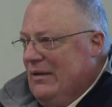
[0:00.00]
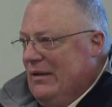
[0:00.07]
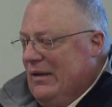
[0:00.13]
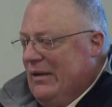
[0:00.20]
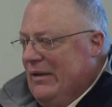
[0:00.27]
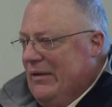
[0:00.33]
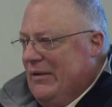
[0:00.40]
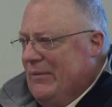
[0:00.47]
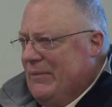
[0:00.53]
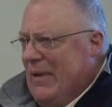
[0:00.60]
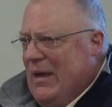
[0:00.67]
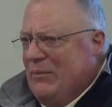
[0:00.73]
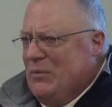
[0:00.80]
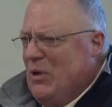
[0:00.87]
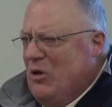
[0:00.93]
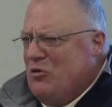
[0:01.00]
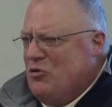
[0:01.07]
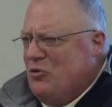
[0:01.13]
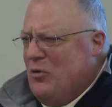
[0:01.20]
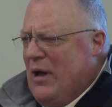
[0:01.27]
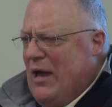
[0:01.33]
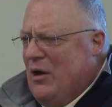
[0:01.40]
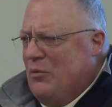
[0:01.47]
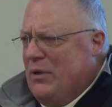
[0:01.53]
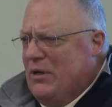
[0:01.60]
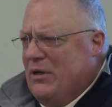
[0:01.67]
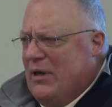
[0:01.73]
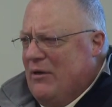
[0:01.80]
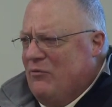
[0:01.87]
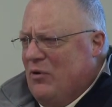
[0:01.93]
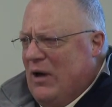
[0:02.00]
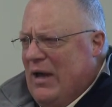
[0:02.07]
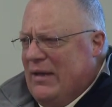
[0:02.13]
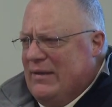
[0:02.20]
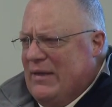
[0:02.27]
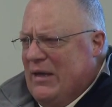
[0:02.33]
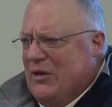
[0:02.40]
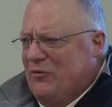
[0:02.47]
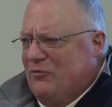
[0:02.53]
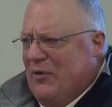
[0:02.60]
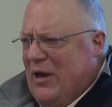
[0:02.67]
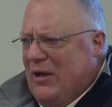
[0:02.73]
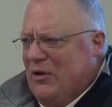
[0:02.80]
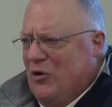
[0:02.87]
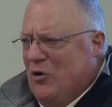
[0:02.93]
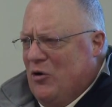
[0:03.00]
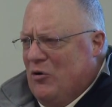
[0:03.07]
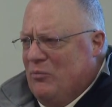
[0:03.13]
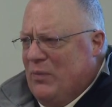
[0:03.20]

Um, I'm not sure how we could ever identify her,